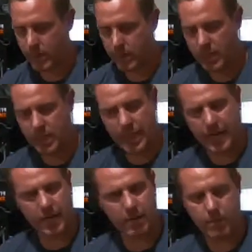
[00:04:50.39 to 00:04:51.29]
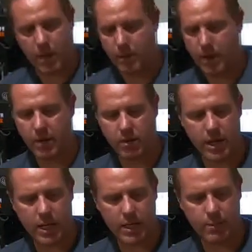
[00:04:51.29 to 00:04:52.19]
he had a minor
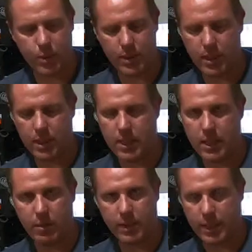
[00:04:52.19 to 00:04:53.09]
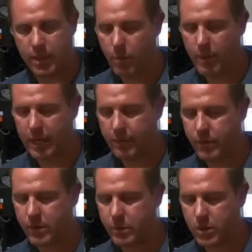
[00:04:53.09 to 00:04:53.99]
hiccup with it. It did go back for
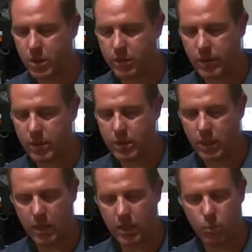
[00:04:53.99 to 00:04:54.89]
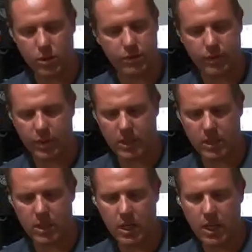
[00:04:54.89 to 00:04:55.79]
some service and was fixed.